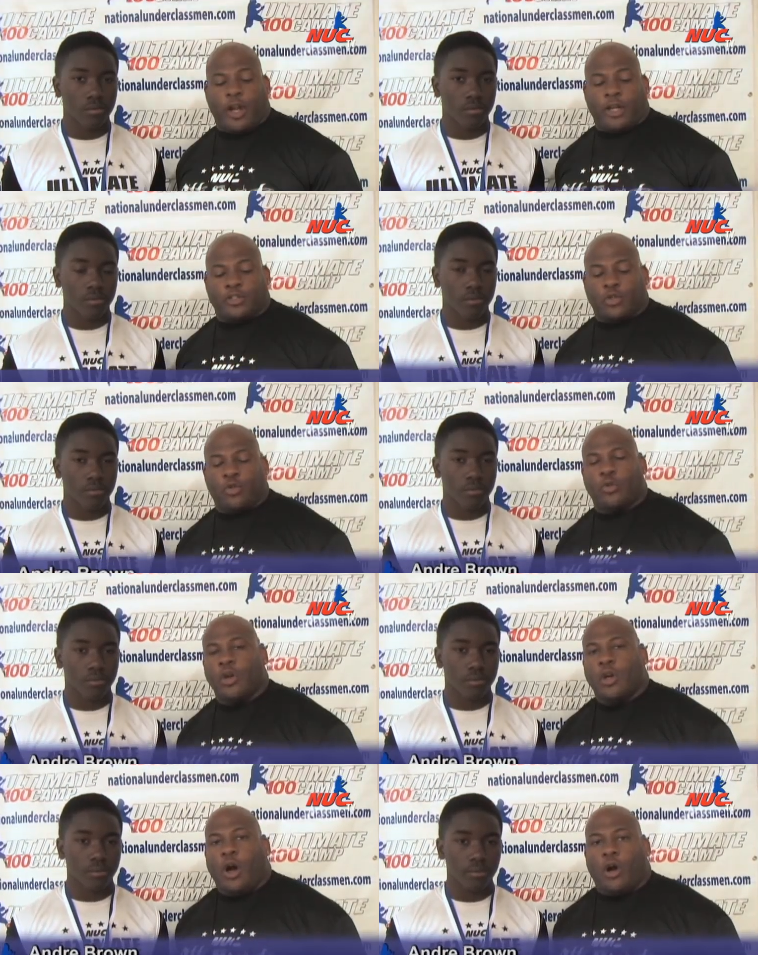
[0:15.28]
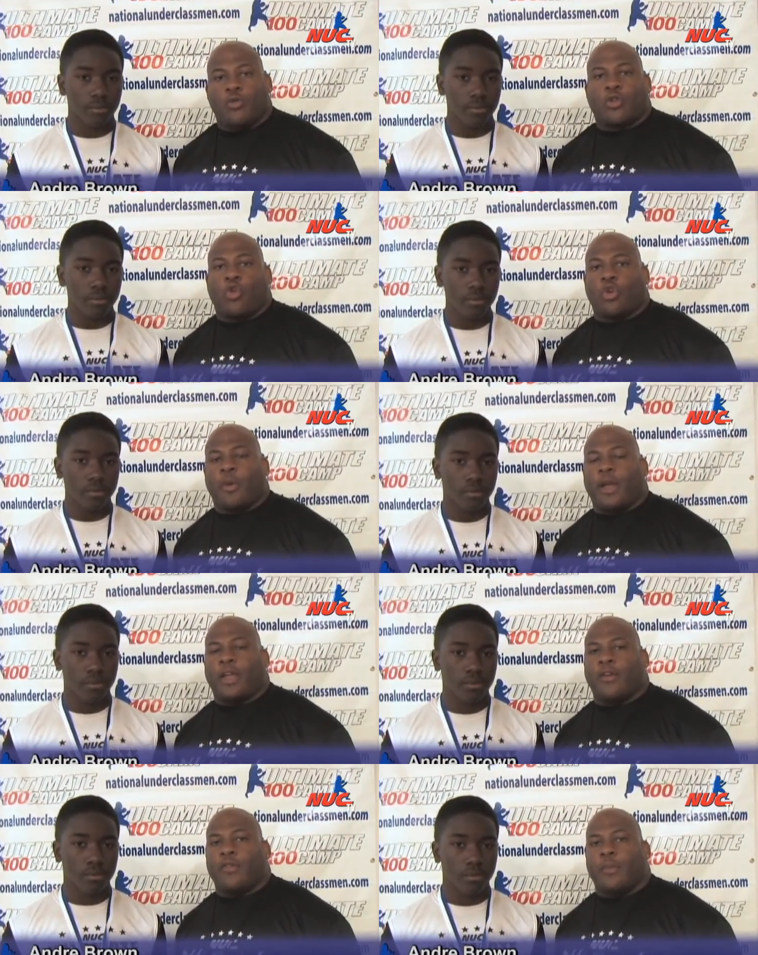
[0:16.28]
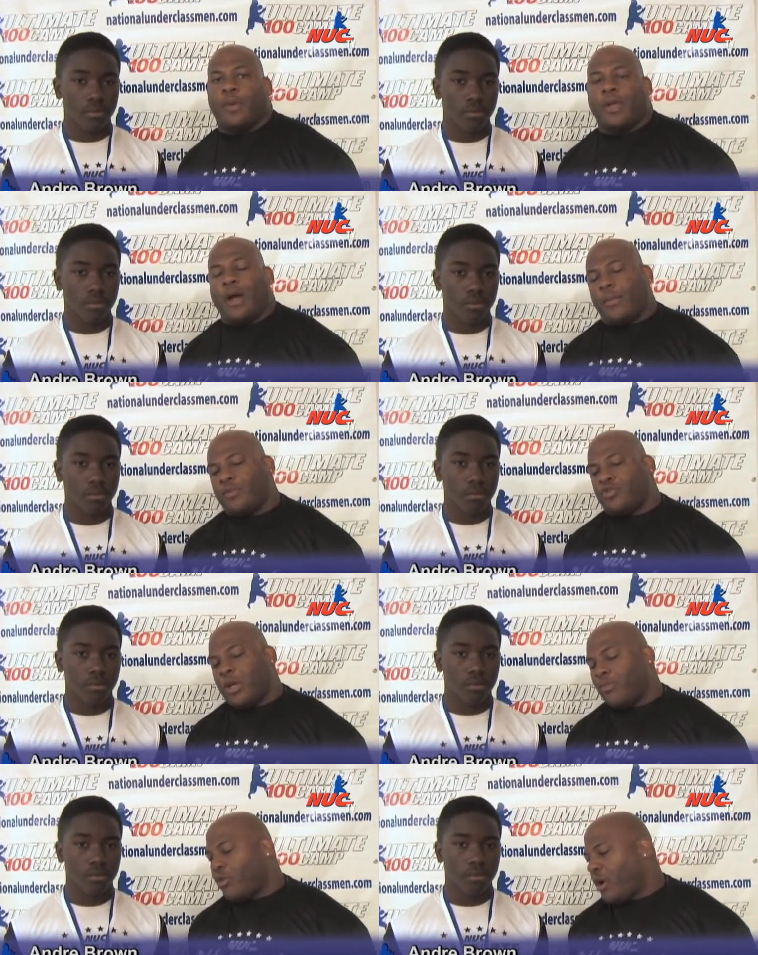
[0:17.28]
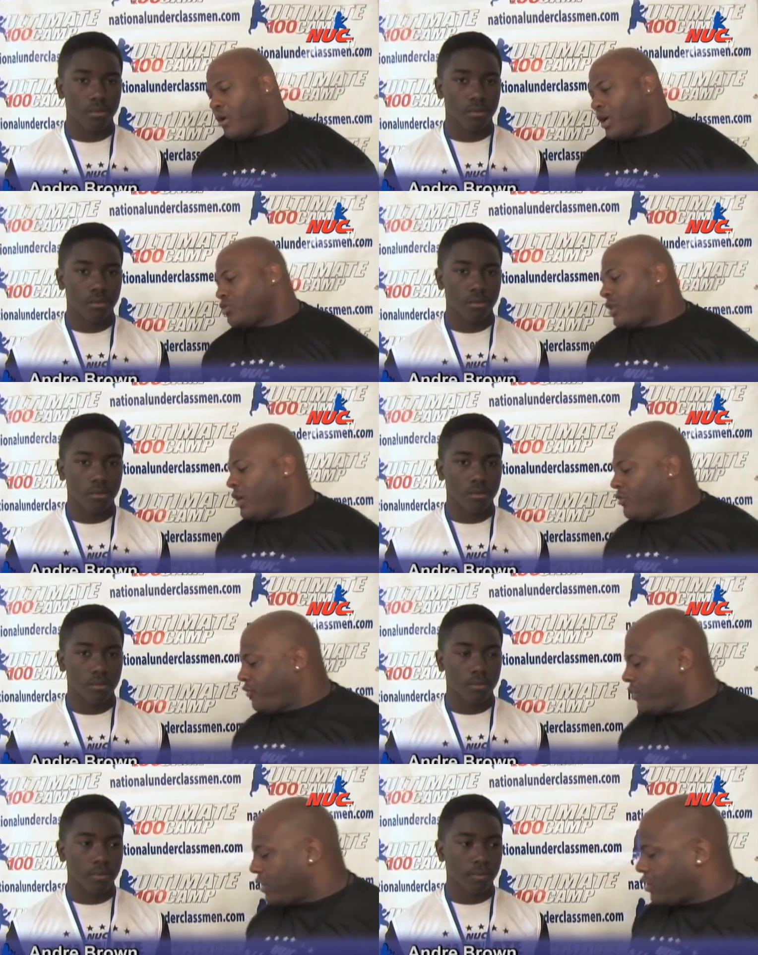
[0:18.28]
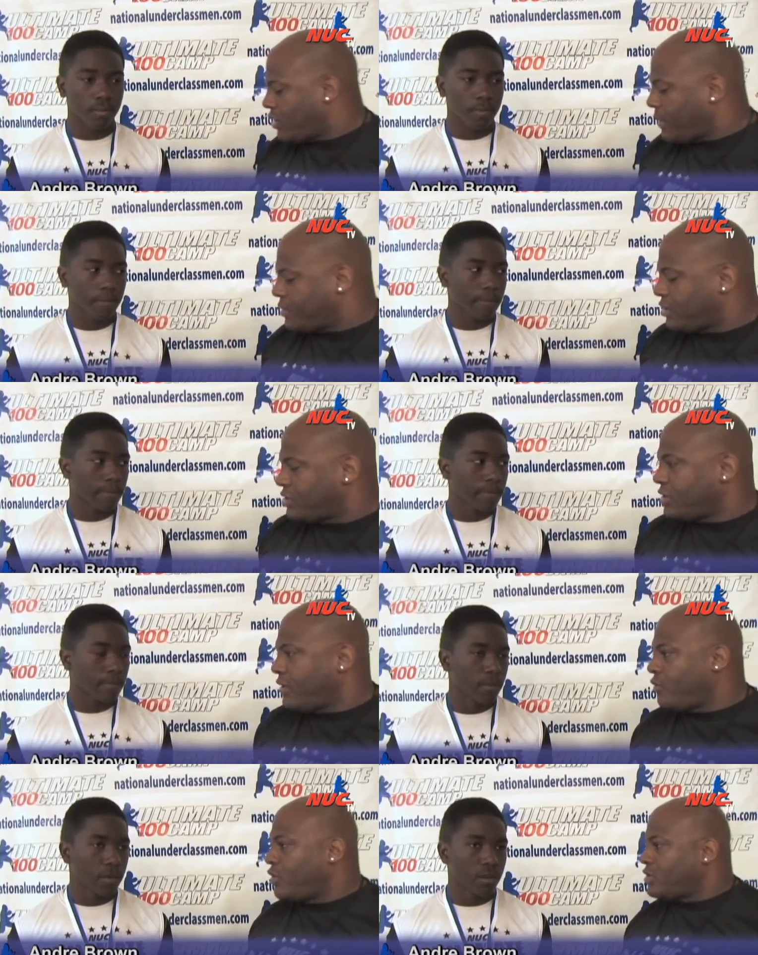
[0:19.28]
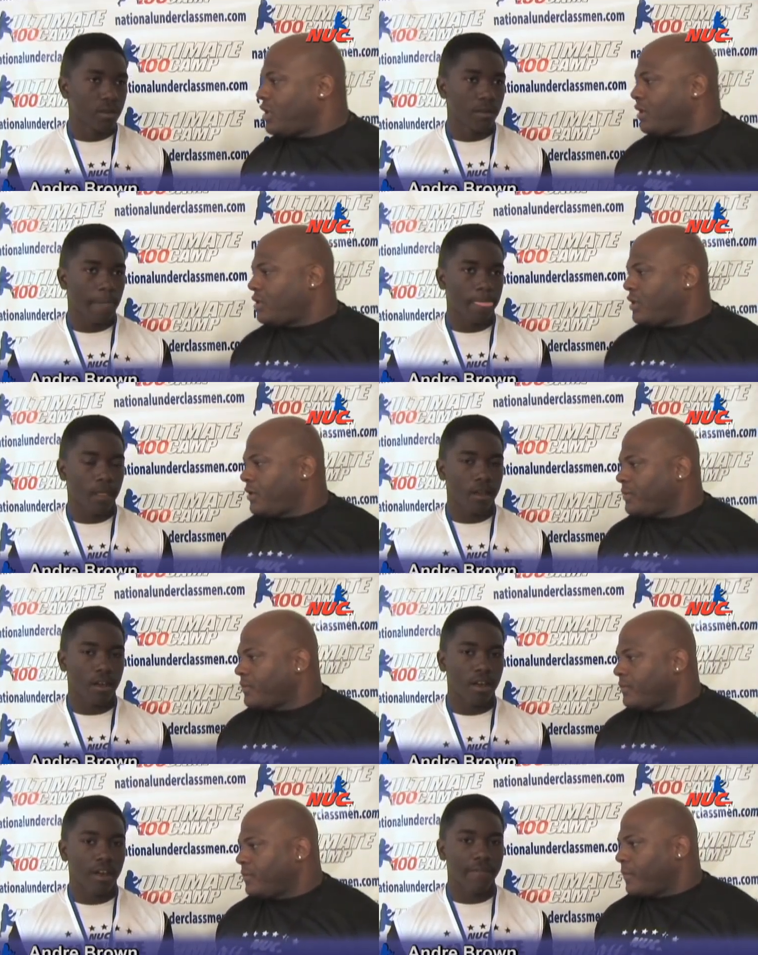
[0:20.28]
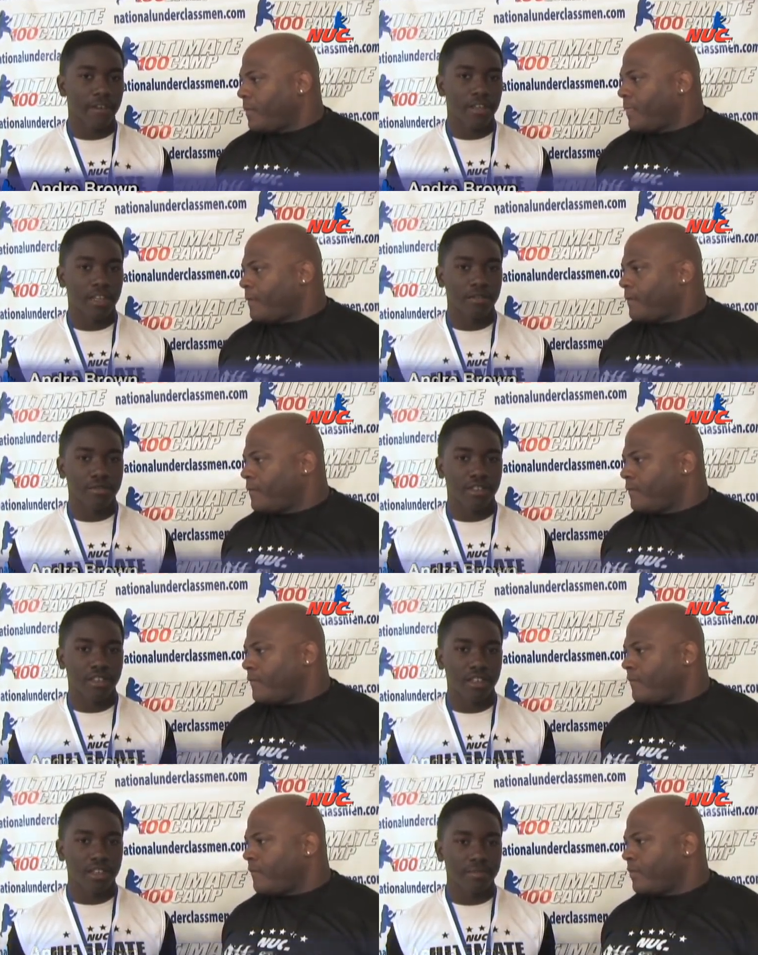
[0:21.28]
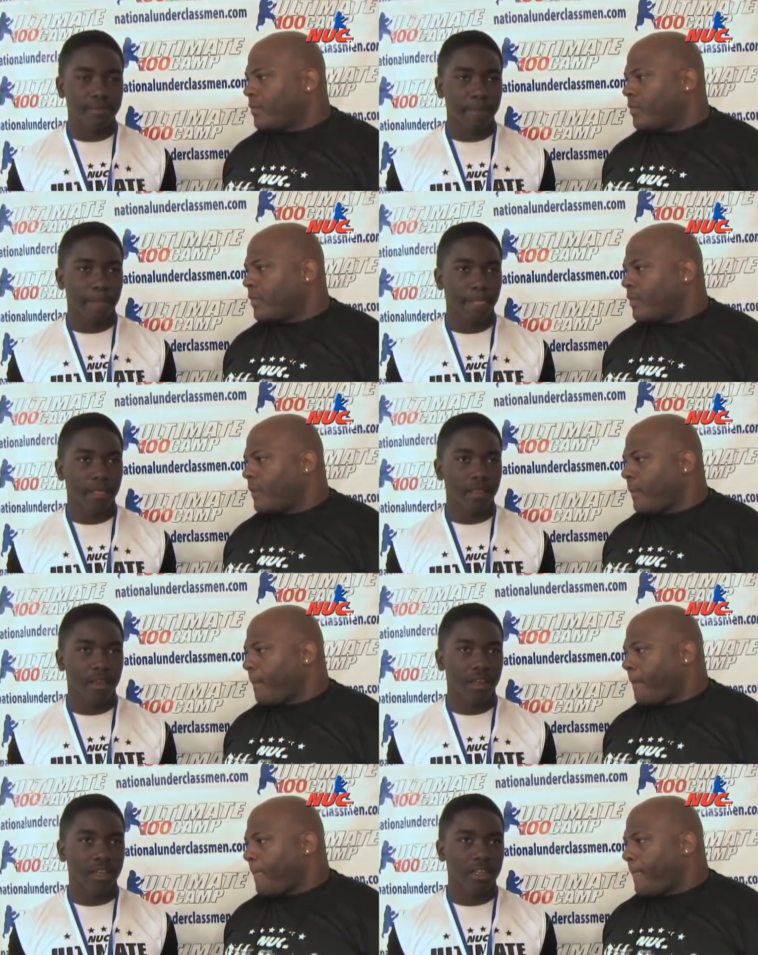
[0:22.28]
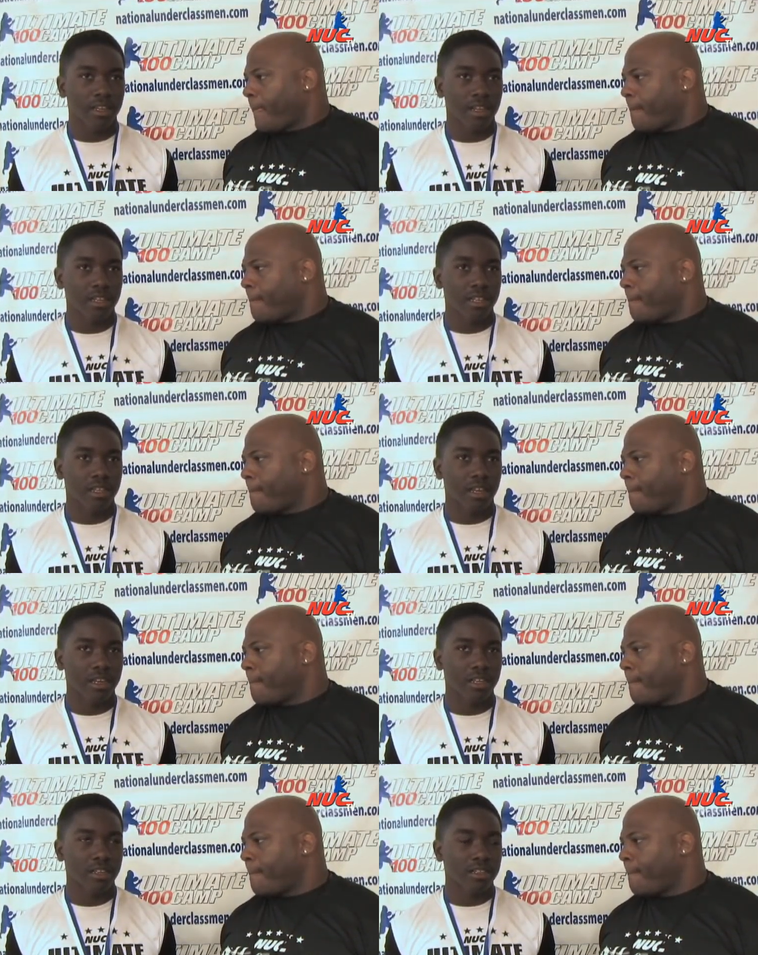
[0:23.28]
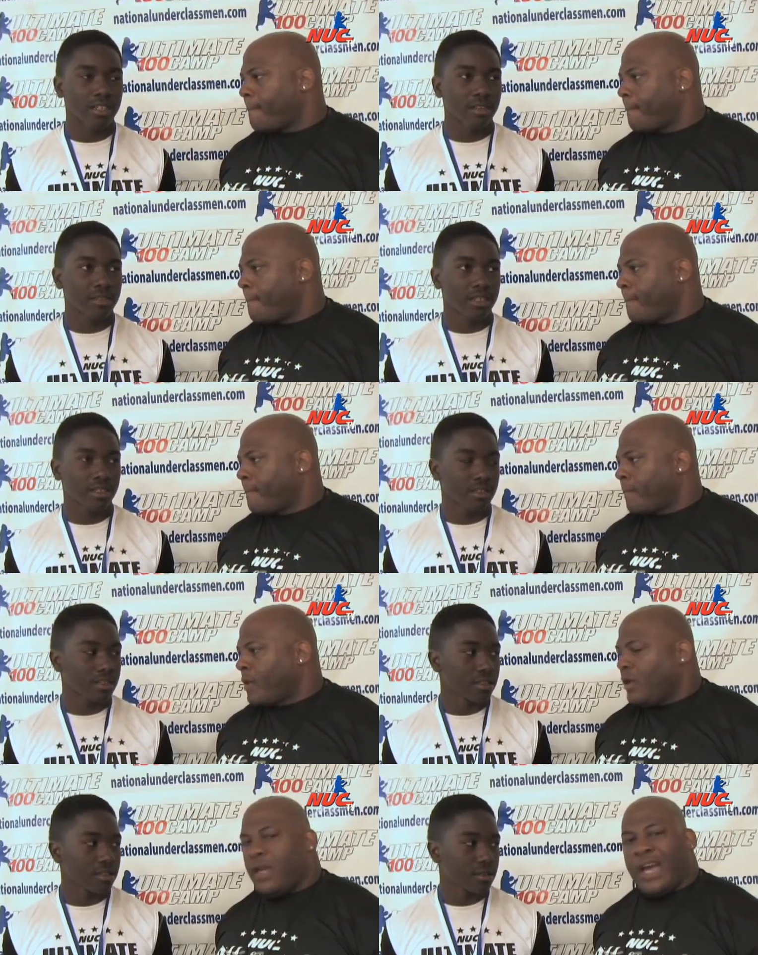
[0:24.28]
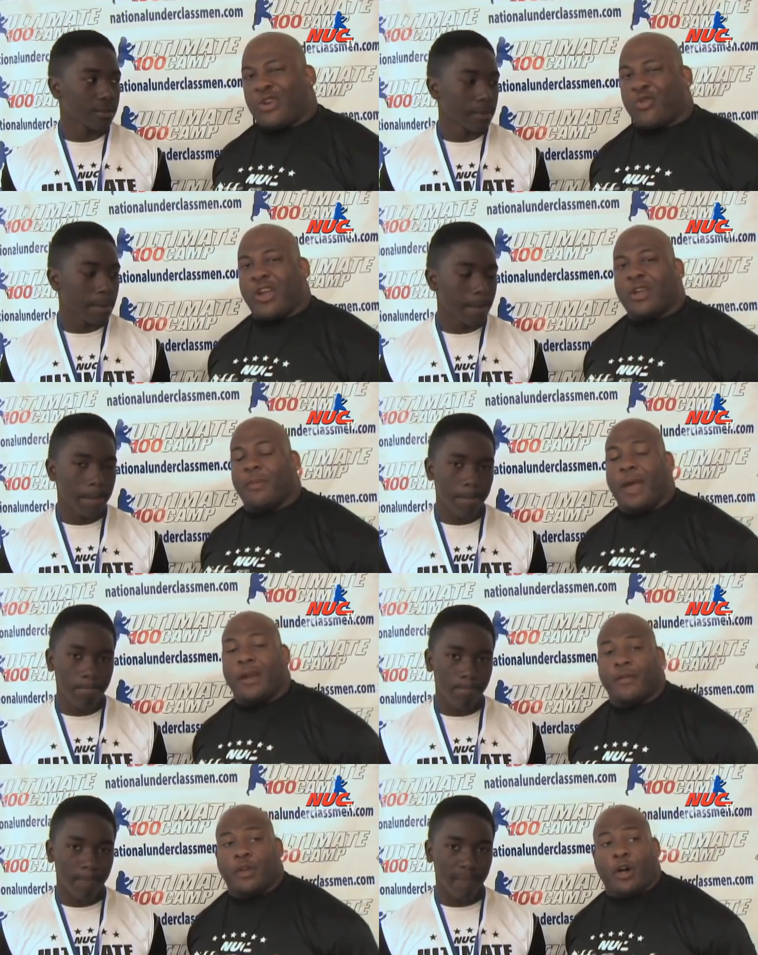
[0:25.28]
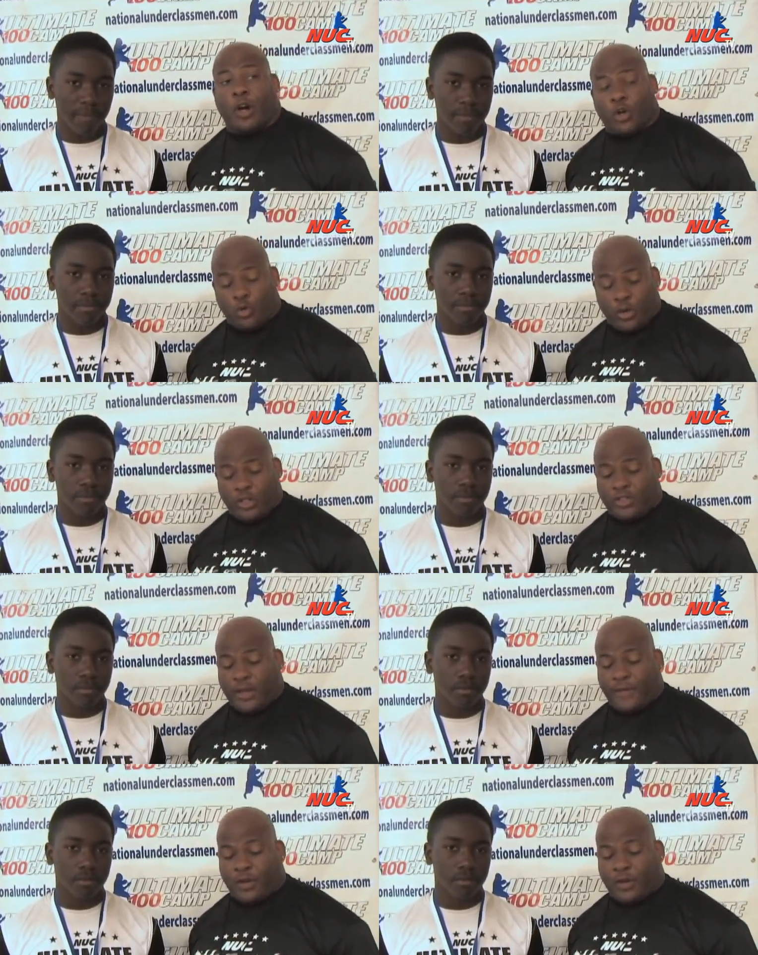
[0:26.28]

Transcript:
Speaker 1: High School, our uh, quarterback MVP, I'm Dre Brown. Andre, how you feel like the competition level was out here? Uh, I
Speaker 2: feel that it was good, and I did, I did, I did a good job today.
Speaker 1: He had great command of the huddle in seven